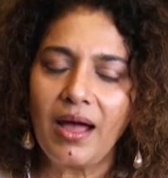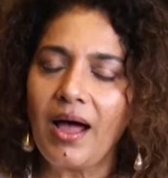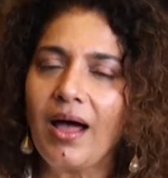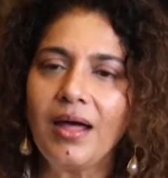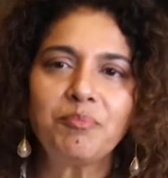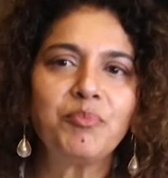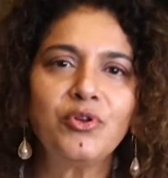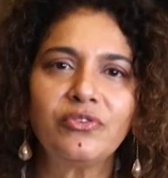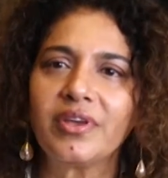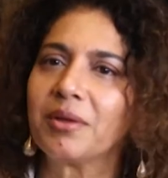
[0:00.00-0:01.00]
art,
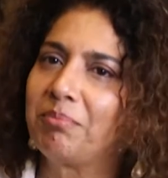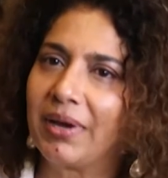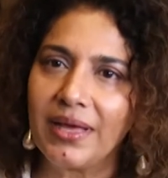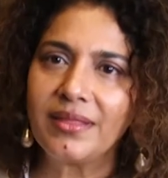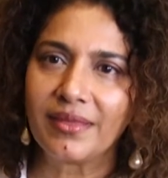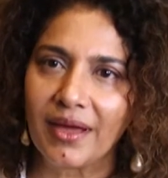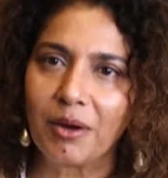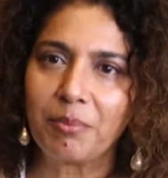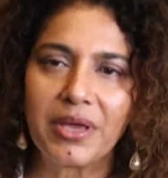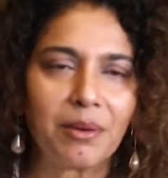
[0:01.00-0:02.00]
music, and play
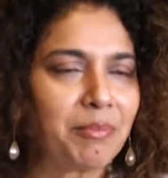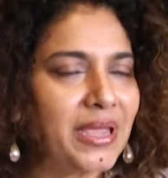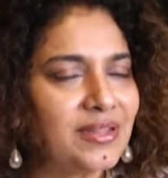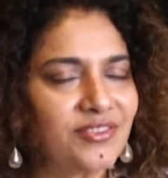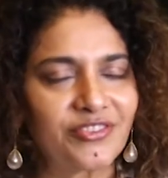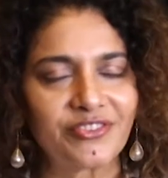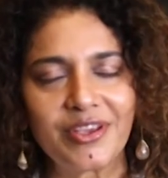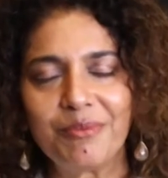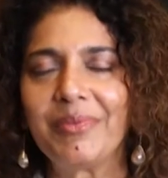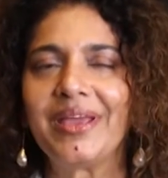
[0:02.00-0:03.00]
therapy are
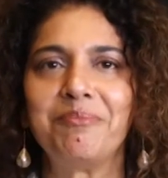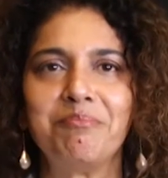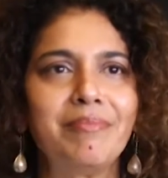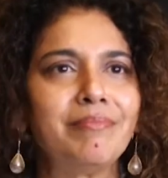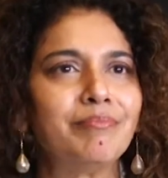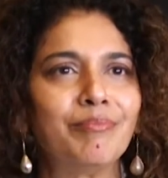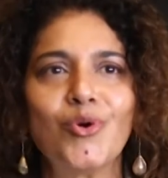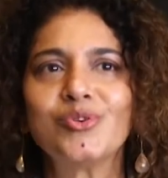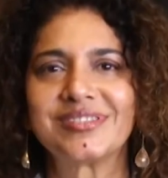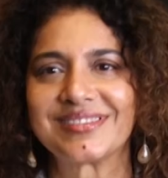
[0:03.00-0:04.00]
mainstream in
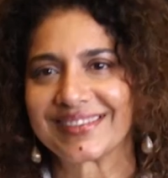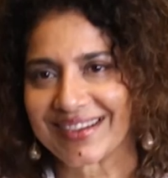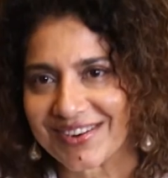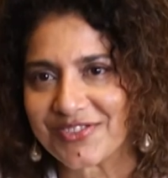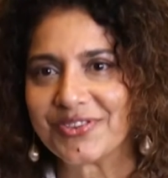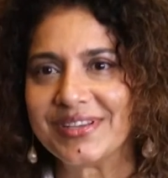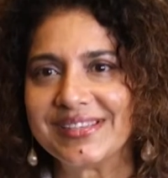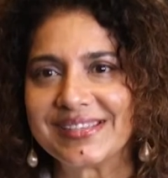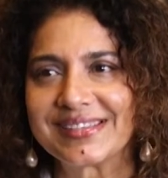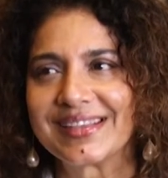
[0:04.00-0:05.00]
most
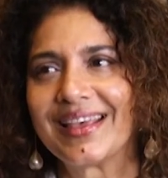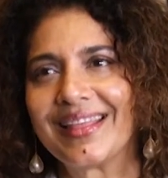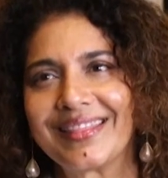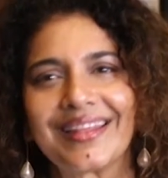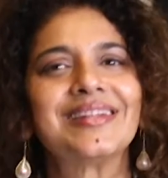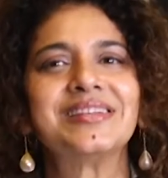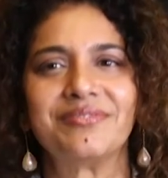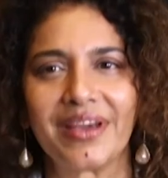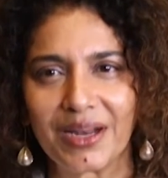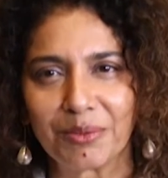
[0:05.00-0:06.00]
countries that are
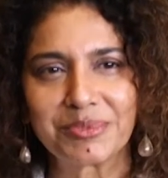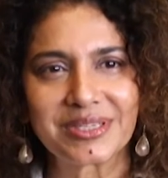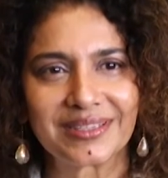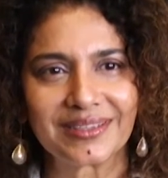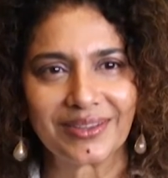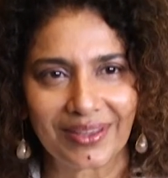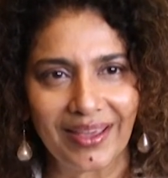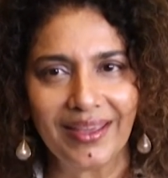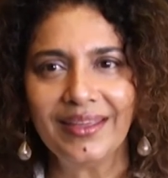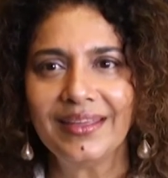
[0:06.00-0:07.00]
developed,
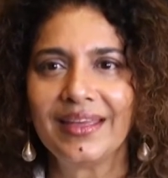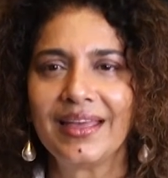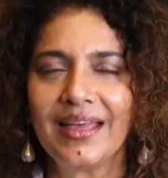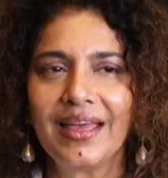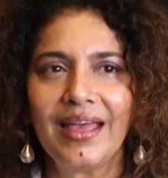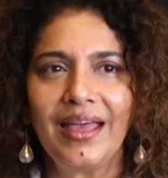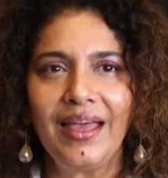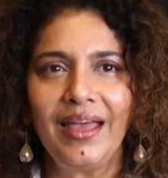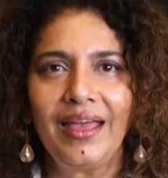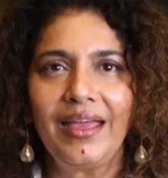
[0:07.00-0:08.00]
okay?
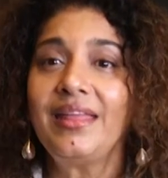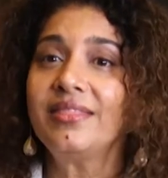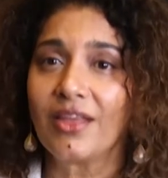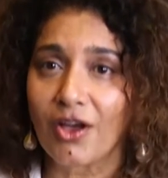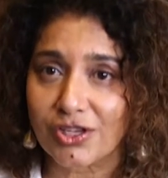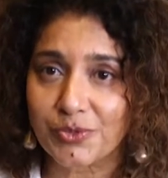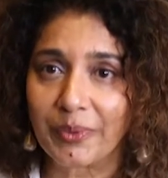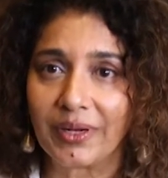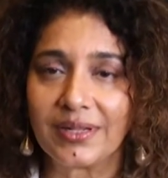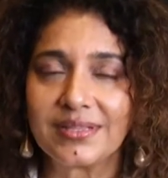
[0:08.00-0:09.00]
in the
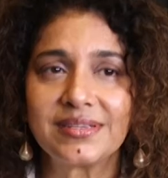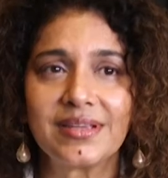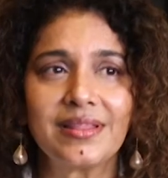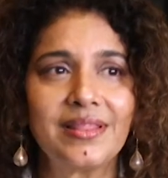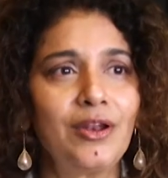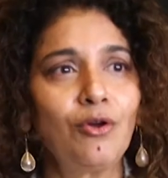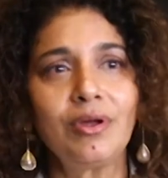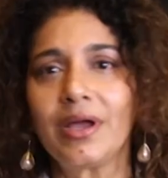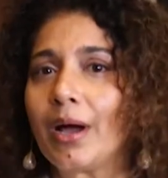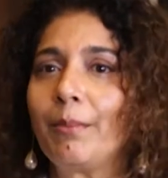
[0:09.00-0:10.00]
hospitals. They
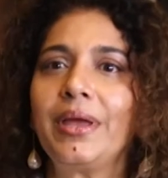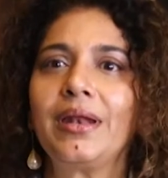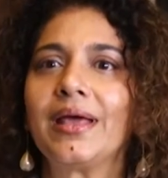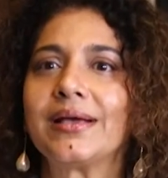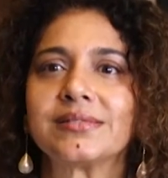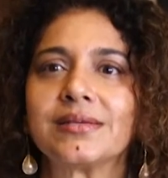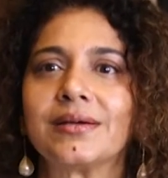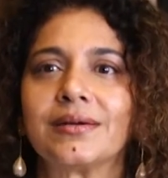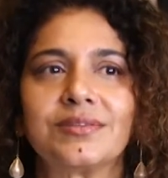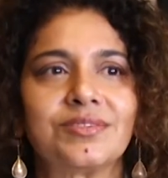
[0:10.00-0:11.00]
don't come in as
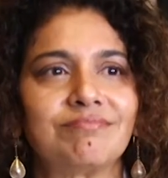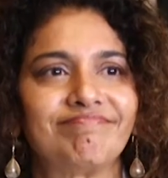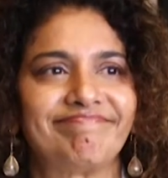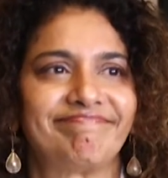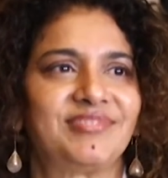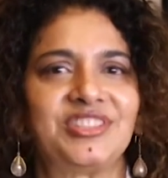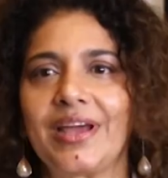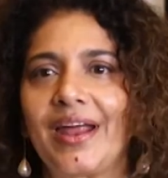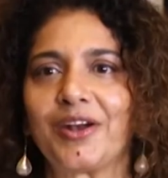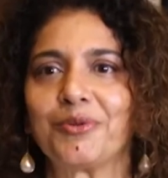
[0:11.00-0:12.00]
a
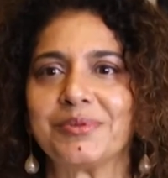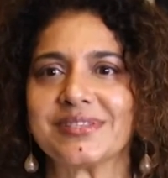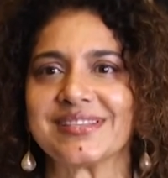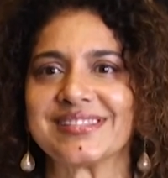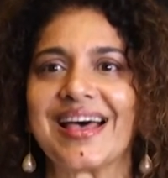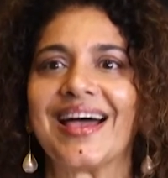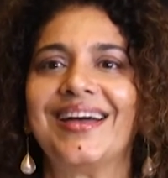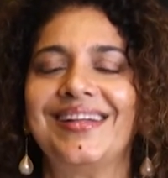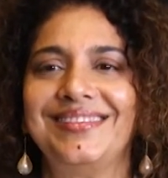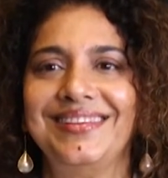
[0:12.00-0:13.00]
charitable
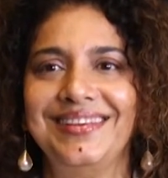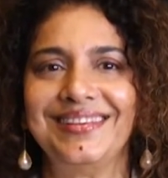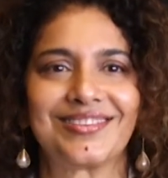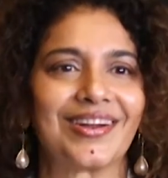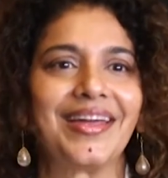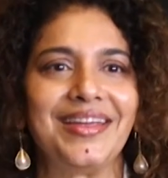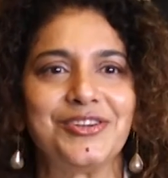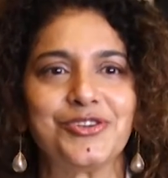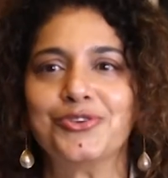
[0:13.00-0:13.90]
society trying to